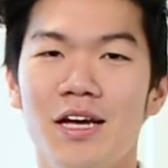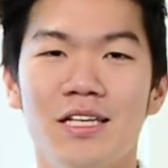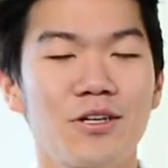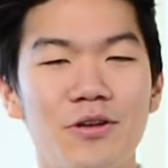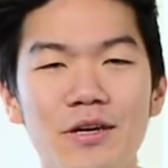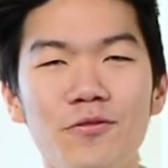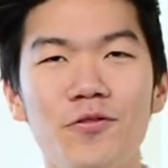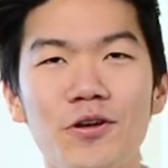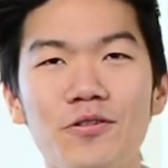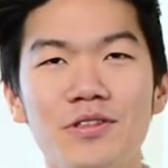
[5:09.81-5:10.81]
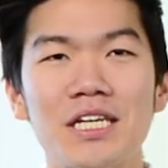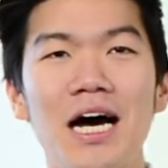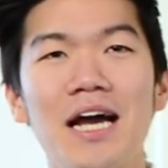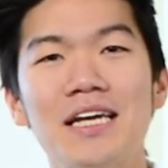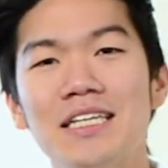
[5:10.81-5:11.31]
So he'll feel
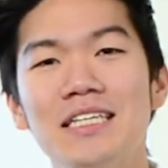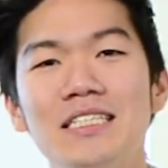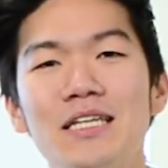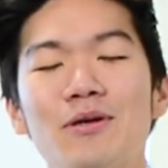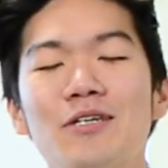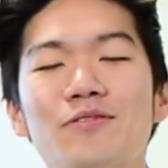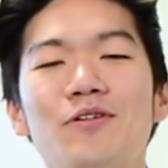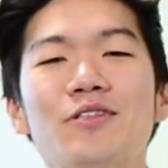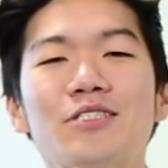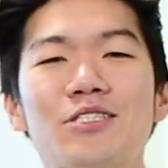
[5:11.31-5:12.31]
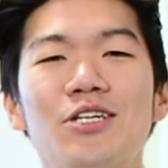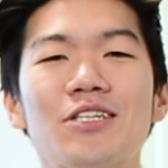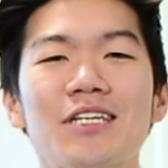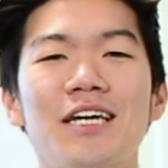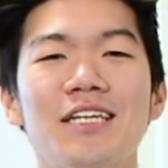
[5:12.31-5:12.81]
tired easily because of all the
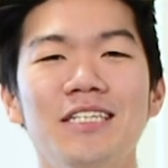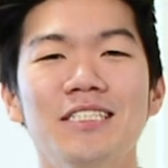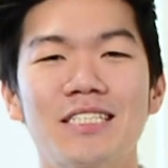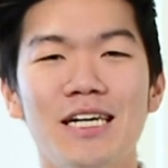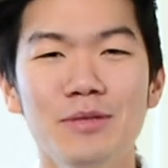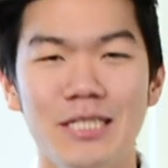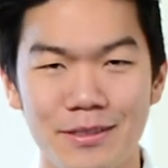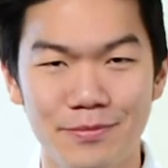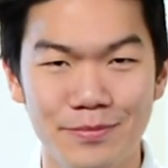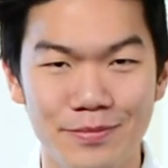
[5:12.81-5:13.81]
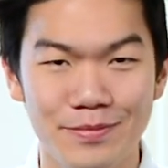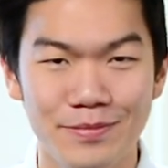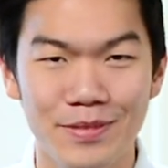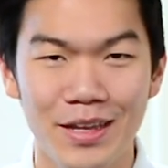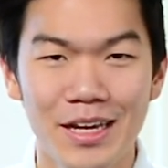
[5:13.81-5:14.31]
chocolate cake in his tummy.
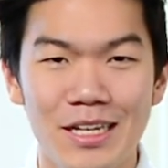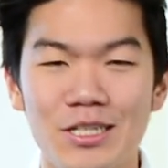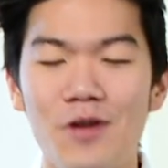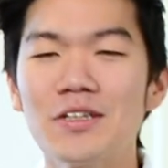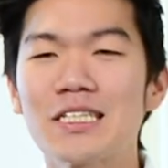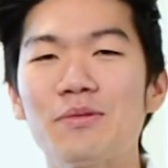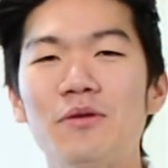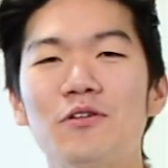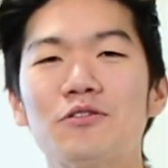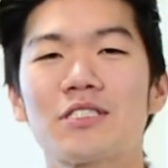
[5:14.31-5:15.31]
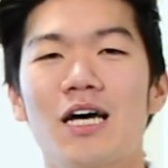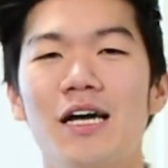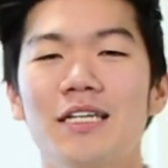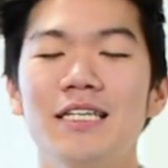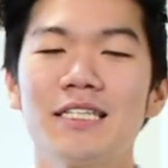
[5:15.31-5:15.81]
So every time he feels
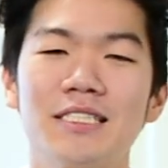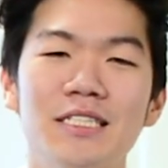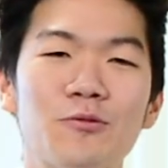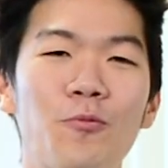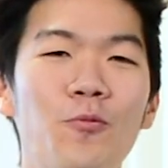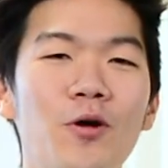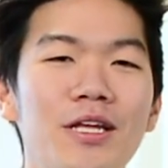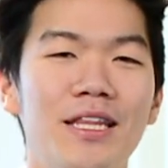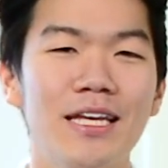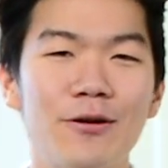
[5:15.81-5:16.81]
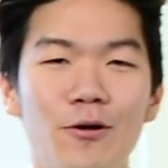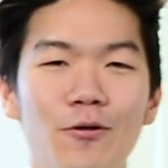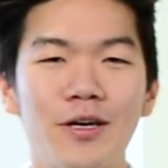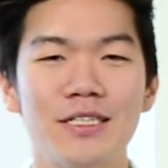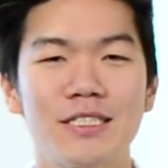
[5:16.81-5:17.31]
tired, he has this word that he'll
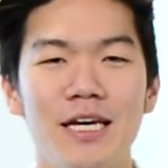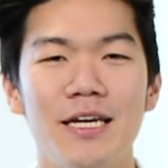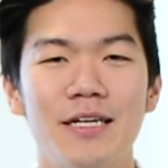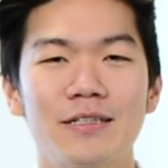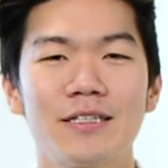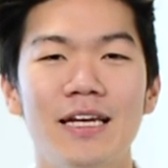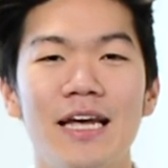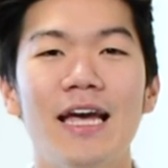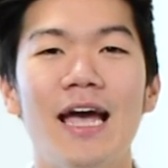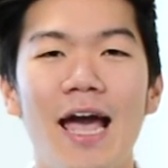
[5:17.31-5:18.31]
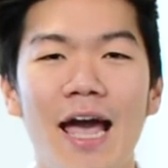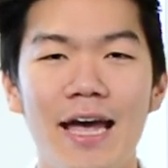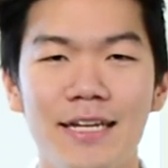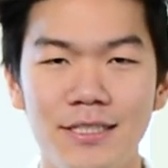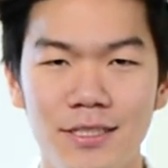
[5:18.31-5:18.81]
always say,
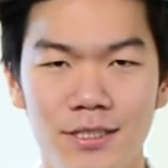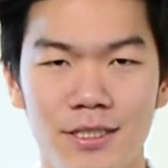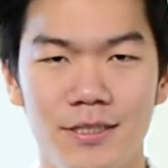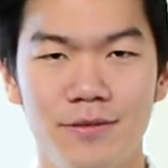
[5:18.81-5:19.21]
end.